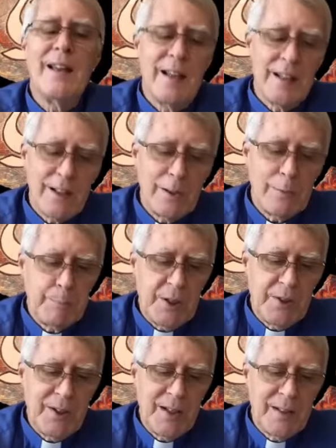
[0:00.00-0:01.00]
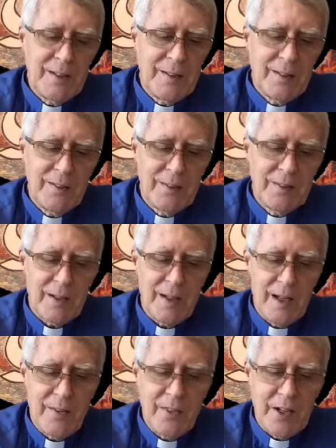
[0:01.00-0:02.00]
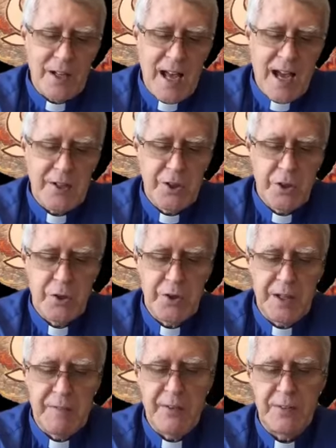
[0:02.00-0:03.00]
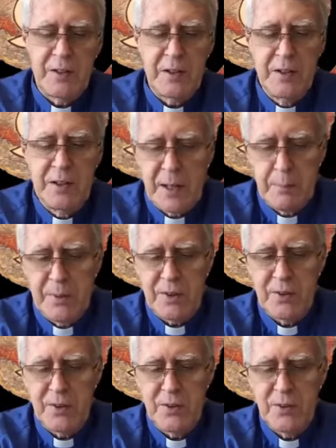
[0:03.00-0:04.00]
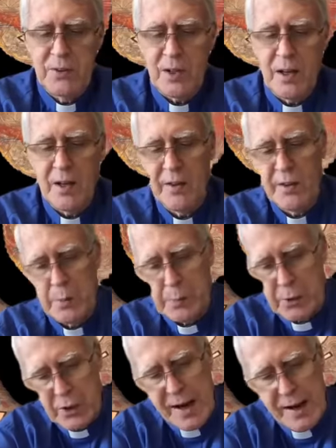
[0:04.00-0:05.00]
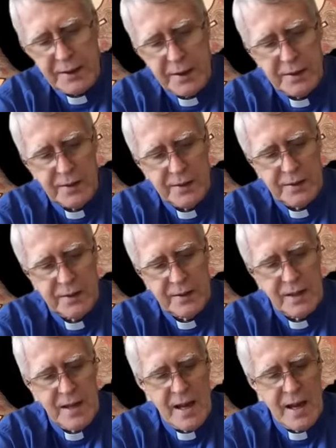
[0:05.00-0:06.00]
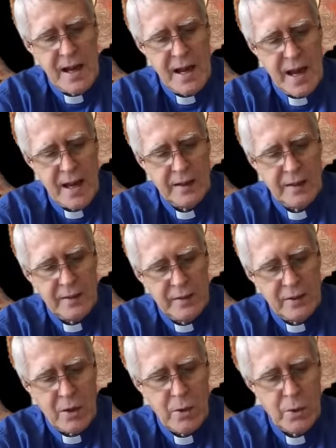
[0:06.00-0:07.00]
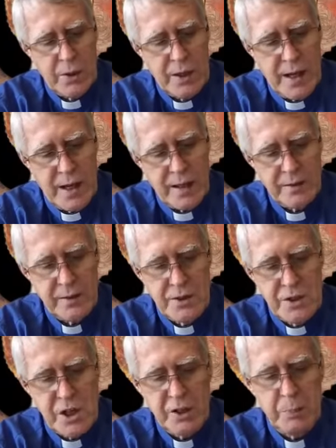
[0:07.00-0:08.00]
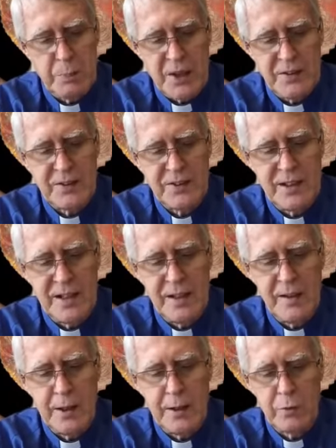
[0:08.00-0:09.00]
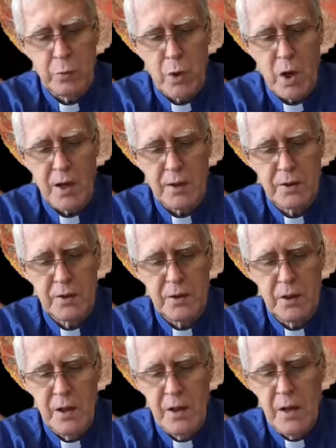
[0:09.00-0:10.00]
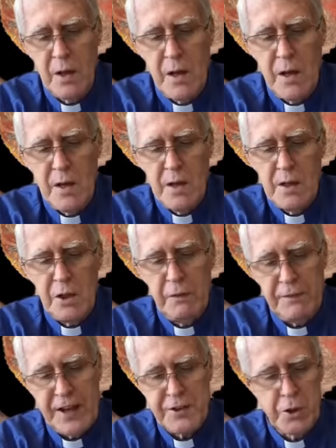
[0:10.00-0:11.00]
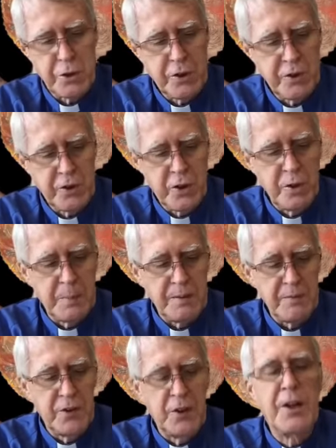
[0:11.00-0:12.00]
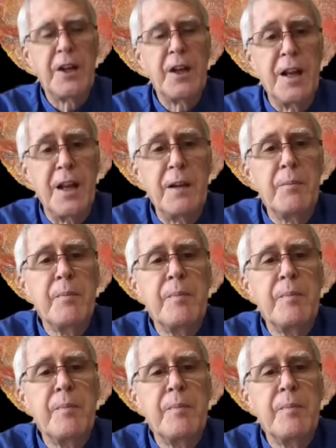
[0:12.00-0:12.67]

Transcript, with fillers: Experiences of the natural give us glimpses of the miraculous. And so, yes, just by seeing this rocks, you've had your sermon for today.